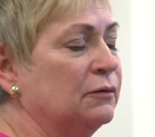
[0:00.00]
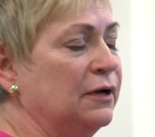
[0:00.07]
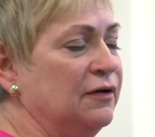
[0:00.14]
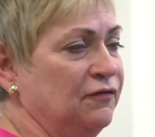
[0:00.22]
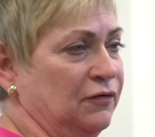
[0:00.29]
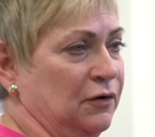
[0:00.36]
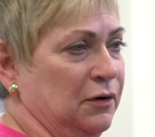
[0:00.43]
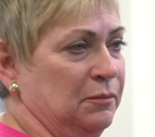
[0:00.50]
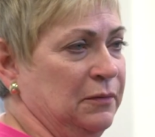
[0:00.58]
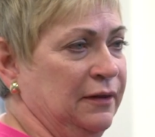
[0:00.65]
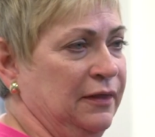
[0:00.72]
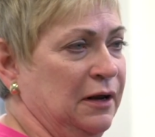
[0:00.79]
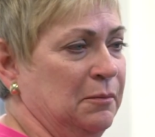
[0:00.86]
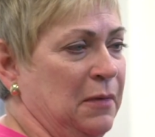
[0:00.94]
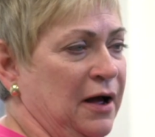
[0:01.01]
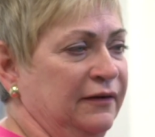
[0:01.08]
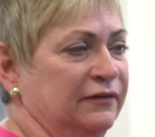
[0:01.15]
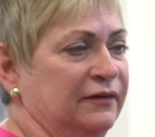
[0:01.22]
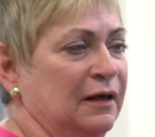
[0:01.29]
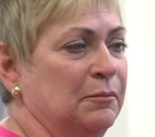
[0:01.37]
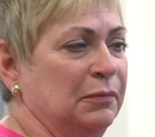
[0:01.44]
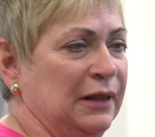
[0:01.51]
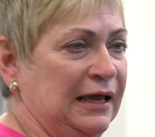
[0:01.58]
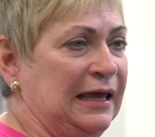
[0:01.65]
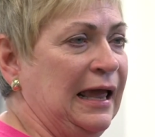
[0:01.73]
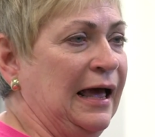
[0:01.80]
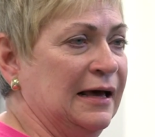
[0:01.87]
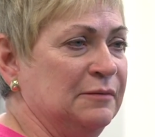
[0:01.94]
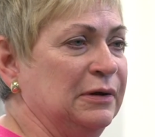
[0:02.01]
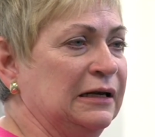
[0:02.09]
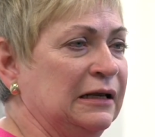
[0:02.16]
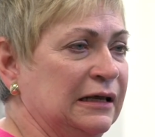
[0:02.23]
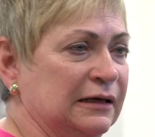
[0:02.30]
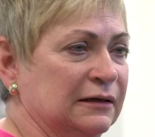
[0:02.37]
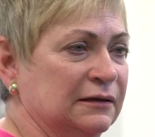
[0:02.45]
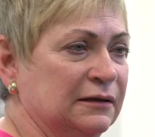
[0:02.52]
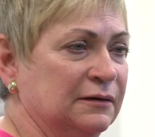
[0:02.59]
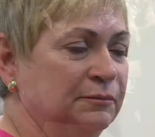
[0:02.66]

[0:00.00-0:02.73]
reaffirm in their minds that Blake had been killed.